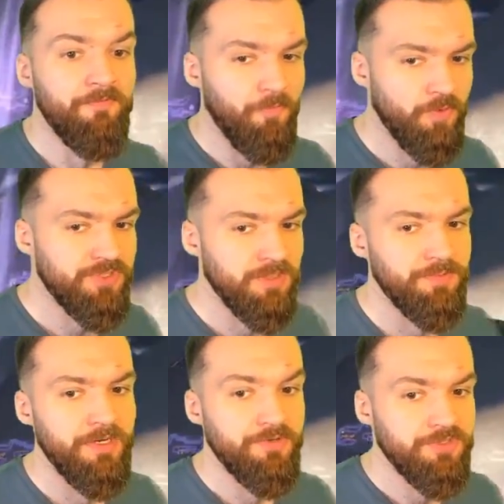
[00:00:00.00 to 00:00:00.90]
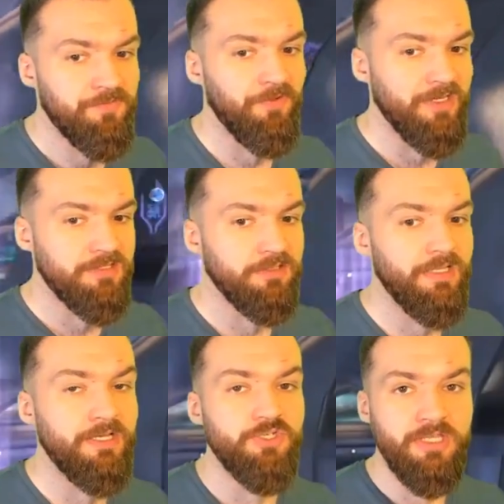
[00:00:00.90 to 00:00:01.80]
Forcing players to face the
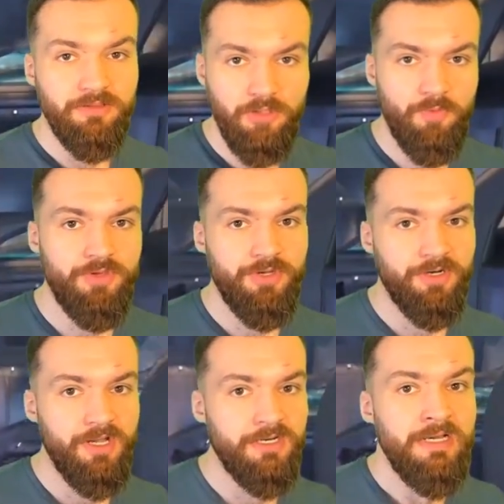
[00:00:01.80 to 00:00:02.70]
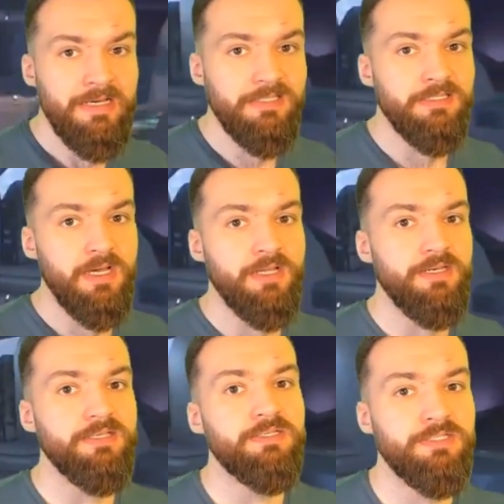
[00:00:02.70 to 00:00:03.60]
ledge and lower their gun is an
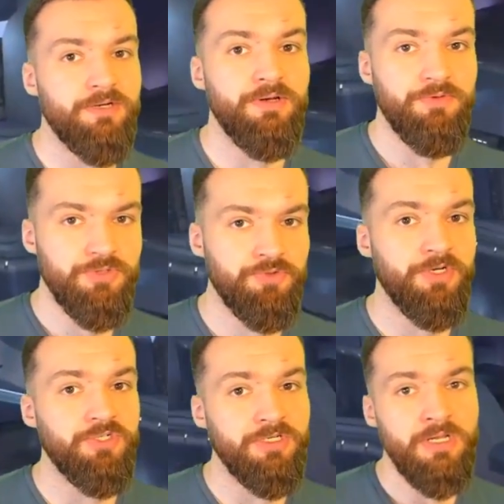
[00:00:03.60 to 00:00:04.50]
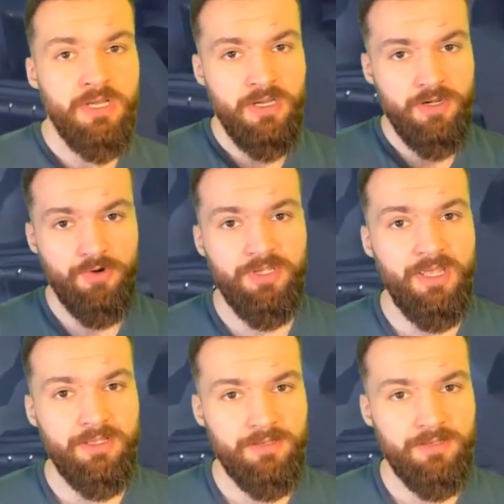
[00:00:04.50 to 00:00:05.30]
unnecessary restriction. Okay.